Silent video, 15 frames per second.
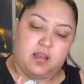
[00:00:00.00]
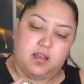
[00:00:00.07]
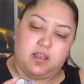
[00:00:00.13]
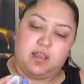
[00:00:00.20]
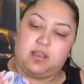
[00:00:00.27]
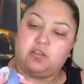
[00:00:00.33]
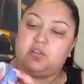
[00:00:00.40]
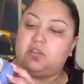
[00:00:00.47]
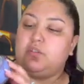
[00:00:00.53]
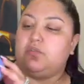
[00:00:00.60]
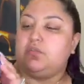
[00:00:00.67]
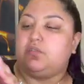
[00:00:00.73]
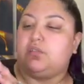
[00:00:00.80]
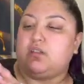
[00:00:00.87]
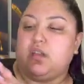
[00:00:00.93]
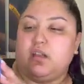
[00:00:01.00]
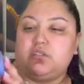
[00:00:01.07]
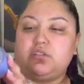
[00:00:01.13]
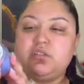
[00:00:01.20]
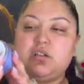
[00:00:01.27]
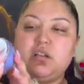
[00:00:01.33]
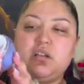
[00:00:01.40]
I like to use
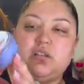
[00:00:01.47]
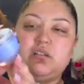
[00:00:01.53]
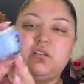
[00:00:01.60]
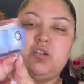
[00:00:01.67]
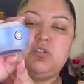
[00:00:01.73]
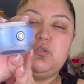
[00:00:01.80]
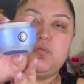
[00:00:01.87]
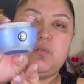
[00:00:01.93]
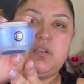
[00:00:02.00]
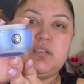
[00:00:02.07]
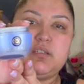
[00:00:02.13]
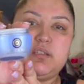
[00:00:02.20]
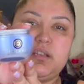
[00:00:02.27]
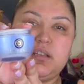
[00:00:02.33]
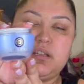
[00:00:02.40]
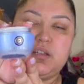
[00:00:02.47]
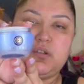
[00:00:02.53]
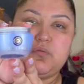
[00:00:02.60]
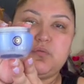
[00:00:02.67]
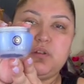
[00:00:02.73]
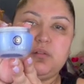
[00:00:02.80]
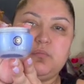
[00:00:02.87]
Tatcha, the Dewy Skin
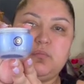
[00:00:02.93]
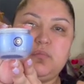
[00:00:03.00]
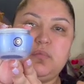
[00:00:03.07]
Cream.